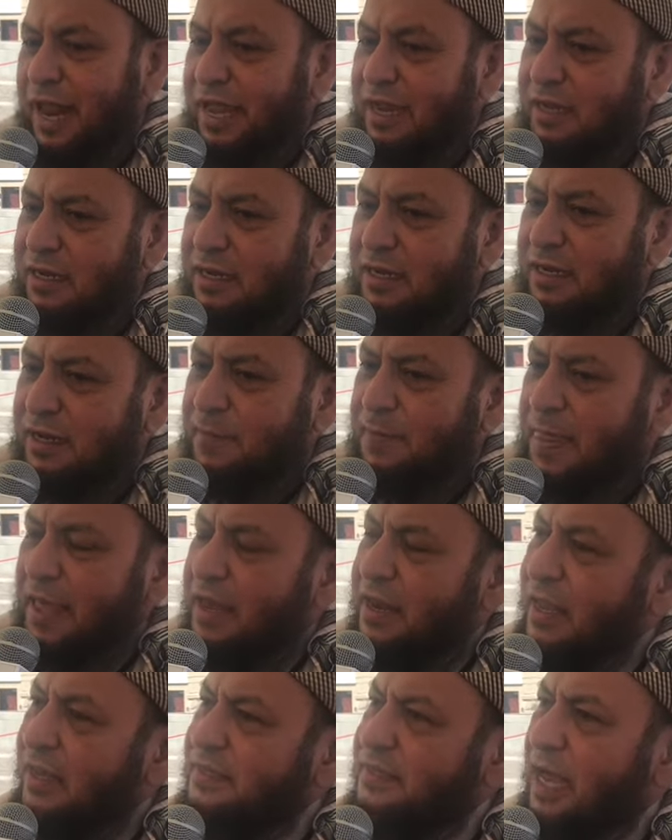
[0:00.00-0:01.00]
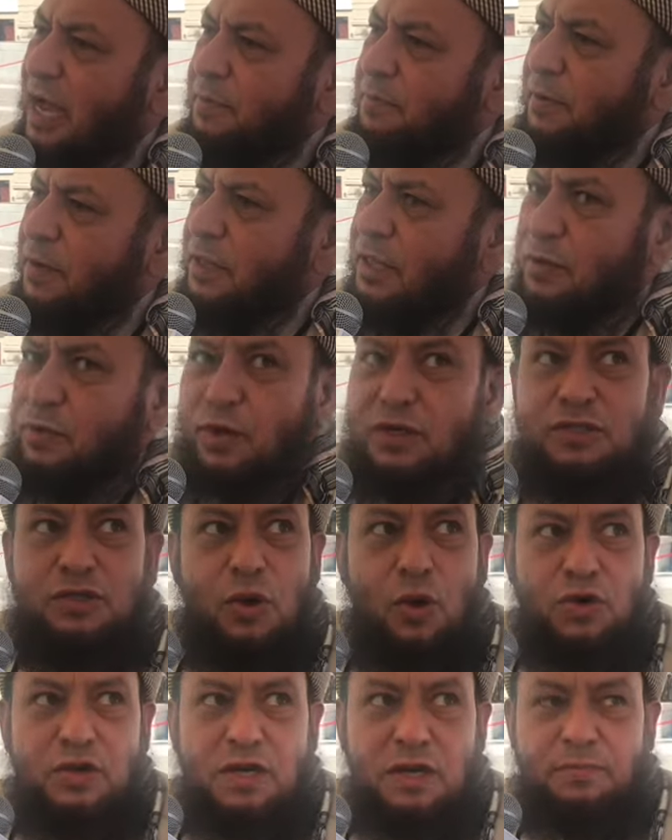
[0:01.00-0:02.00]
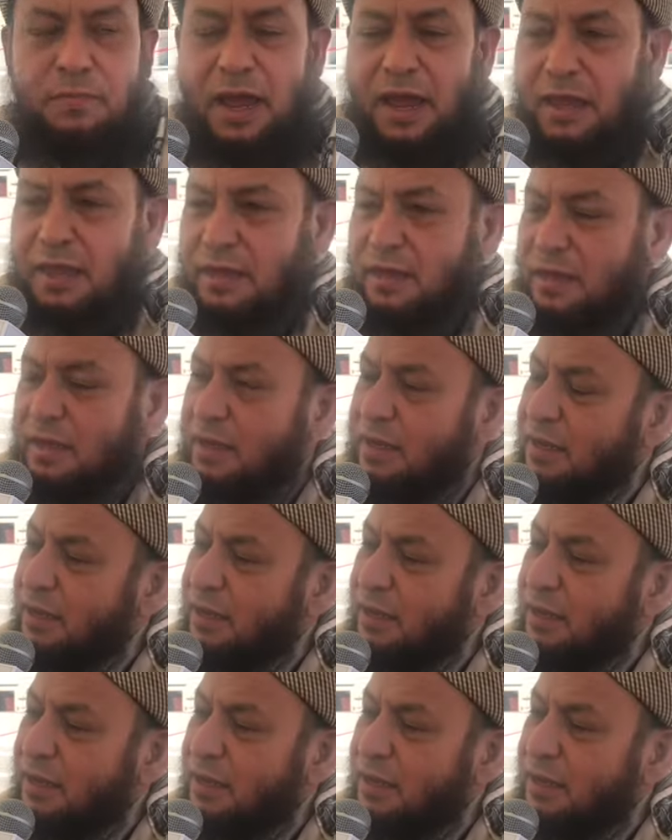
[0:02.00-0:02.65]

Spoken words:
like an example that was quoted by